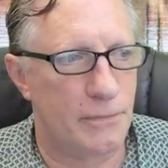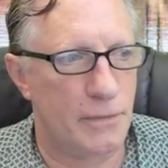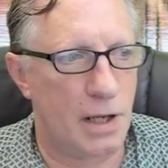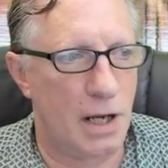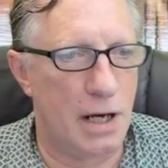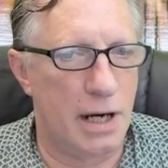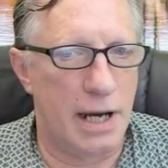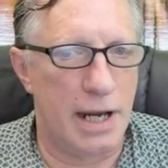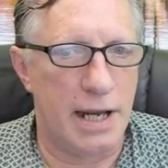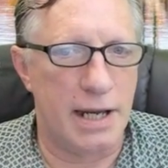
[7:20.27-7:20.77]

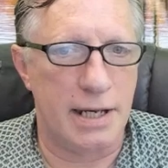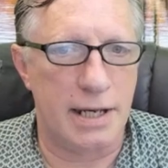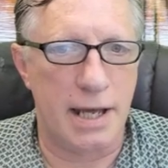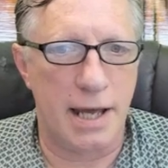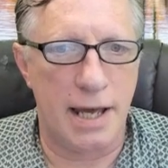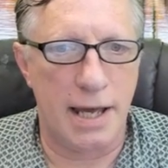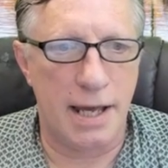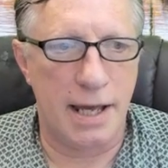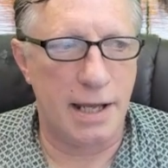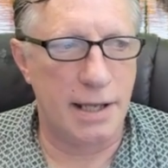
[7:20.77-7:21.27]
All right,
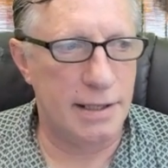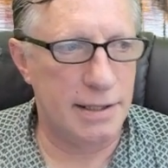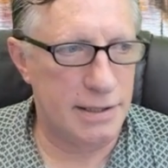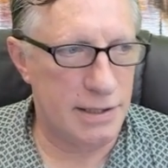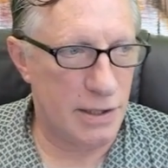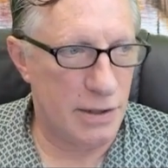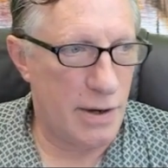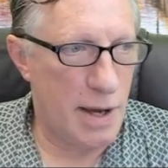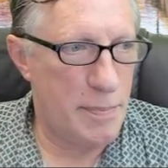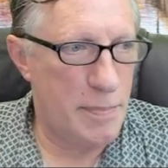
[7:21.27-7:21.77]
and
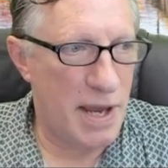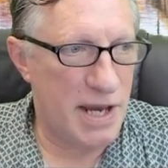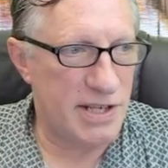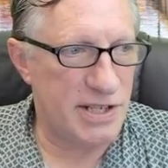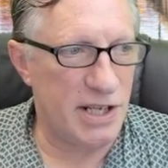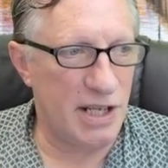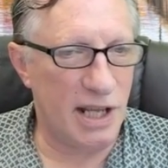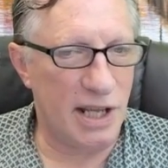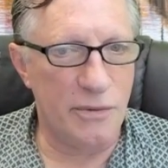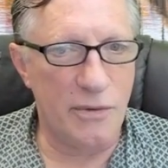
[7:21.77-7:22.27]
so I
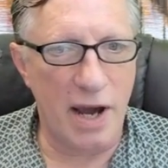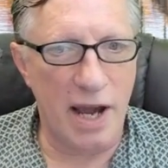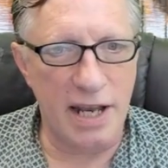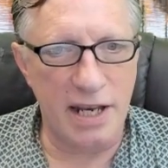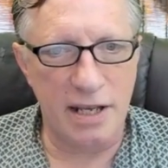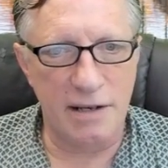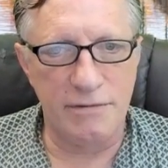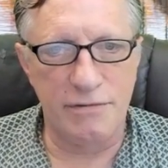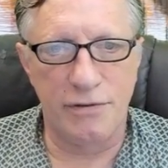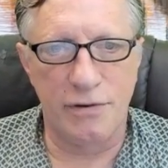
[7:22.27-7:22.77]
patiently
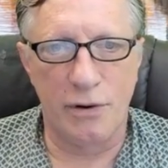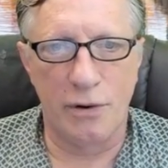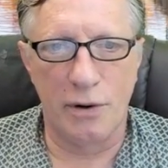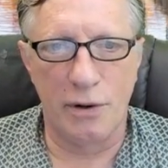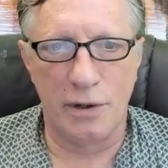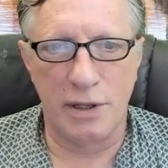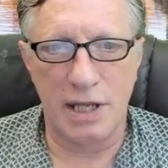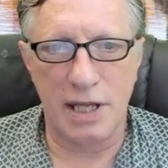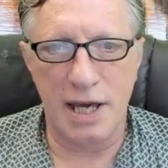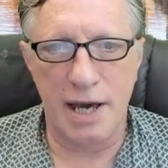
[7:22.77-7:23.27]
waited
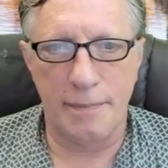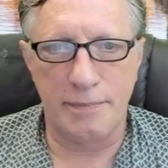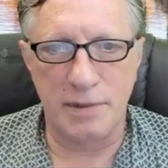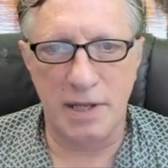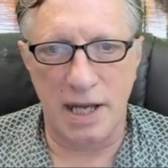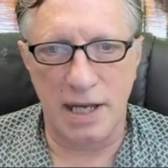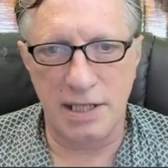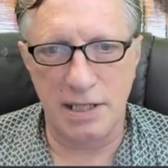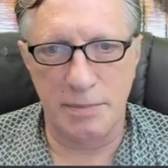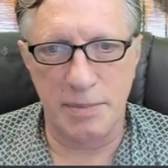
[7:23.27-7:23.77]
for the
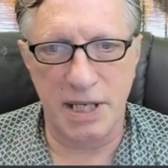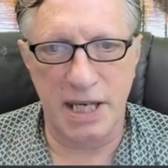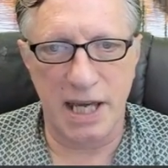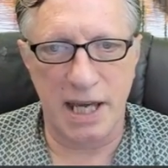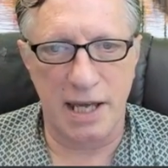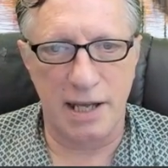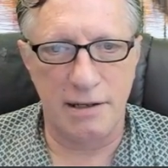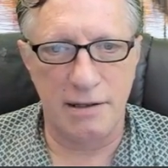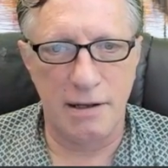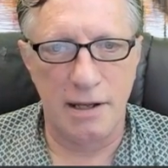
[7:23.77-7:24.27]
update to
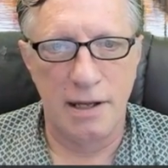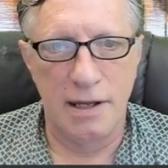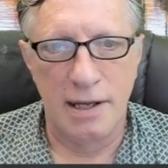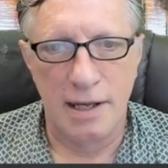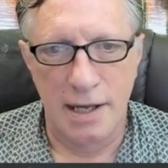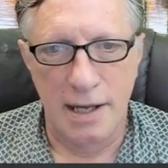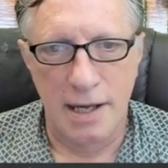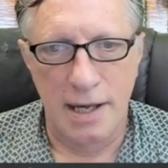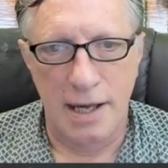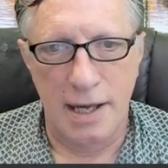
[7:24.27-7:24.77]
begin.
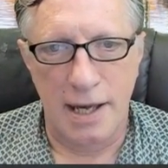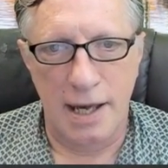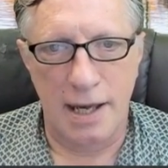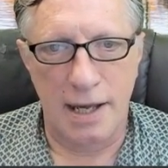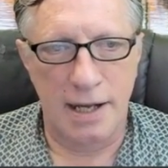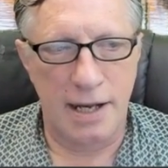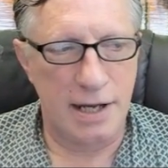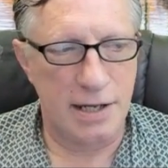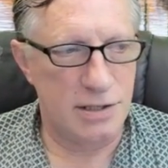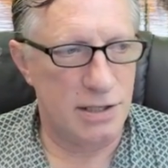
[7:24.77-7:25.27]

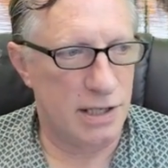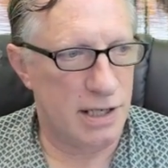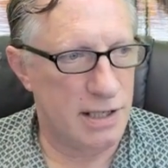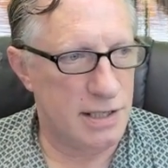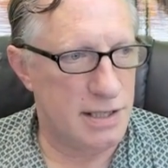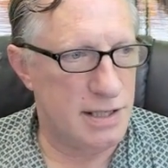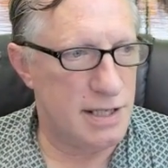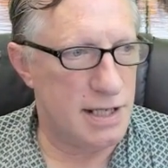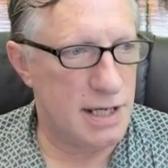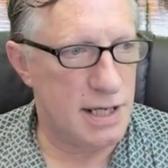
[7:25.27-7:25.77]
And as you can
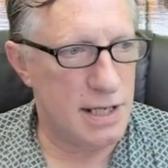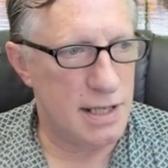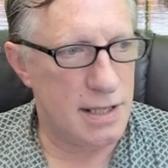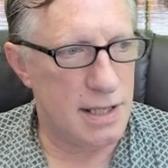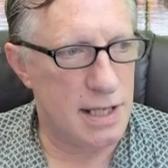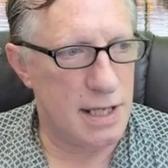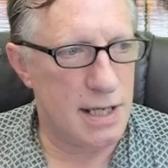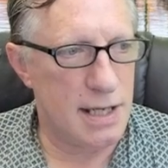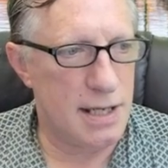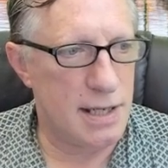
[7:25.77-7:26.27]
see,
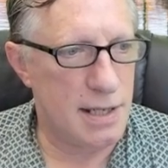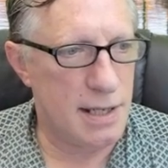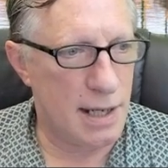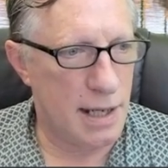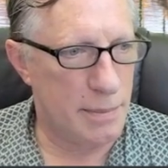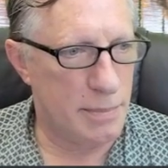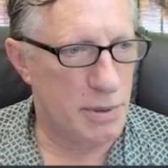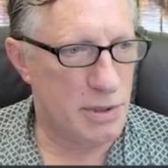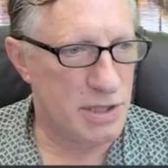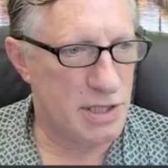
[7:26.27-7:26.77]
the
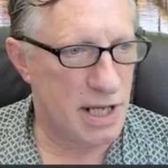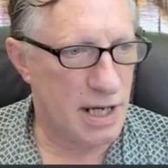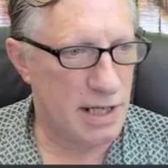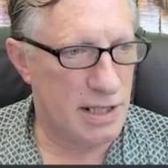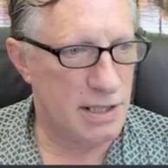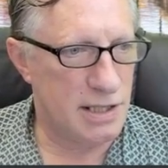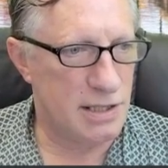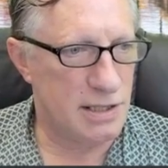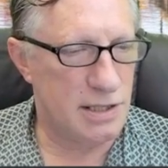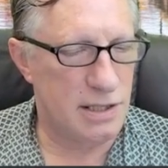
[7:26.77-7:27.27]
uh,
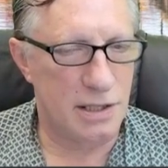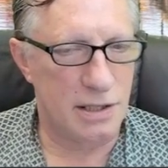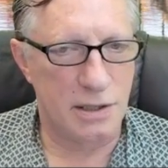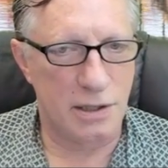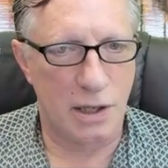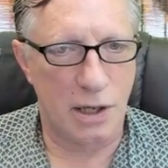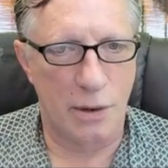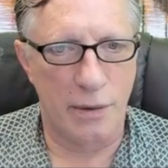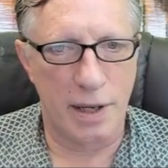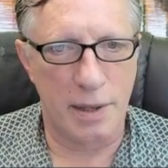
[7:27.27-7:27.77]
percentages are
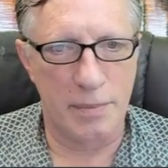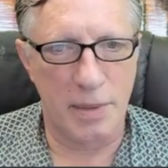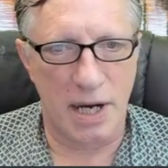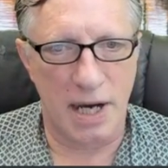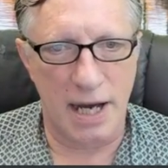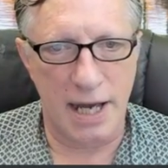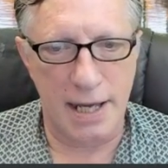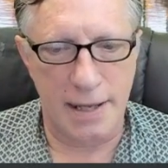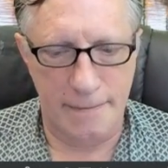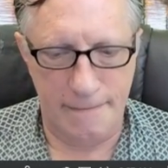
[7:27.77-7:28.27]
going
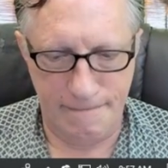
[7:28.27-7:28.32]
by.